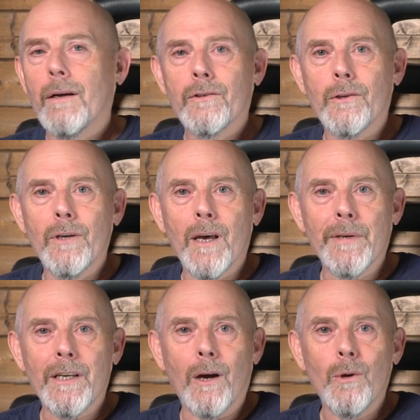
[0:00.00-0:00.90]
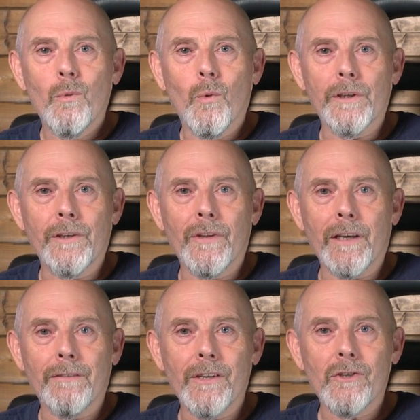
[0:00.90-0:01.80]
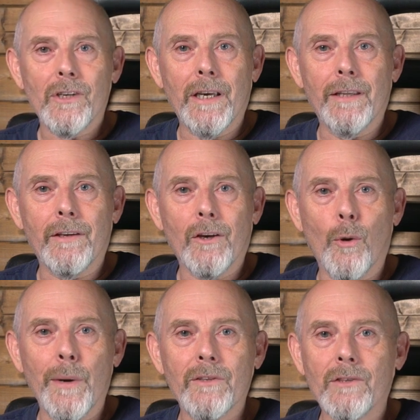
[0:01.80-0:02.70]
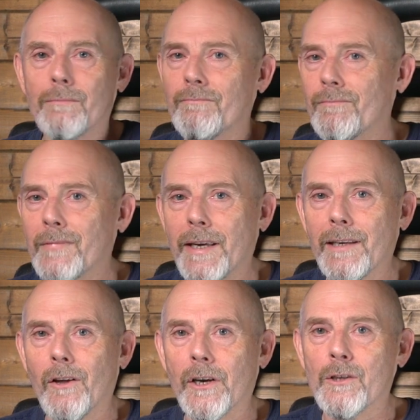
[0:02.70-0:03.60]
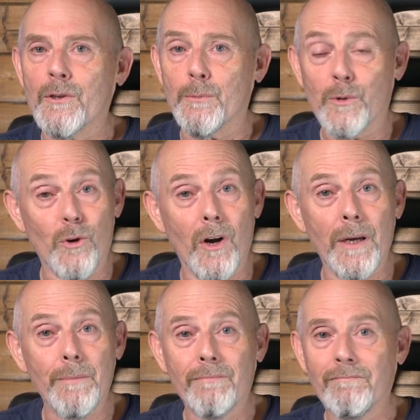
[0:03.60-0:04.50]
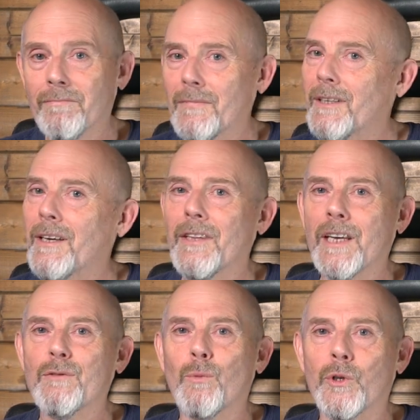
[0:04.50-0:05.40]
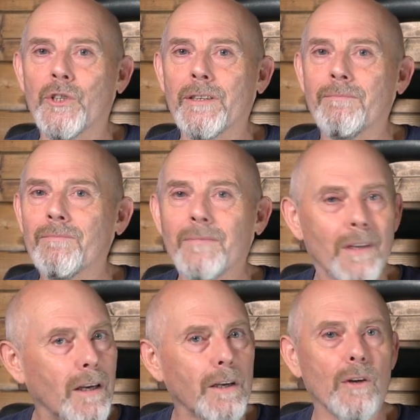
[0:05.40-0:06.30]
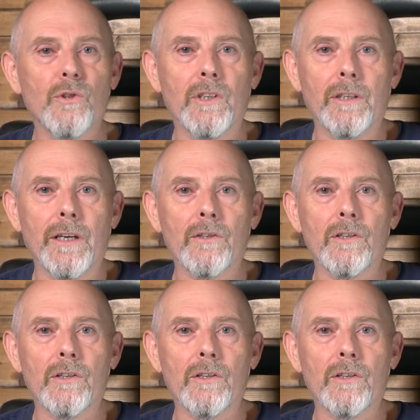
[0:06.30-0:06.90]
do let me know what you think of this in the comments. Hit like and subscribe. Thanks for watching, and I'll see you next